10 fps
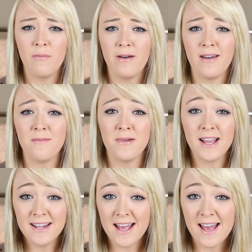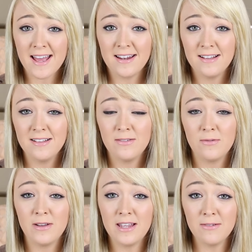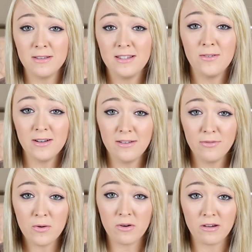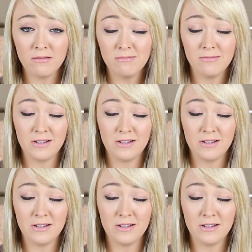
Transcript: but my dad, when he was 24,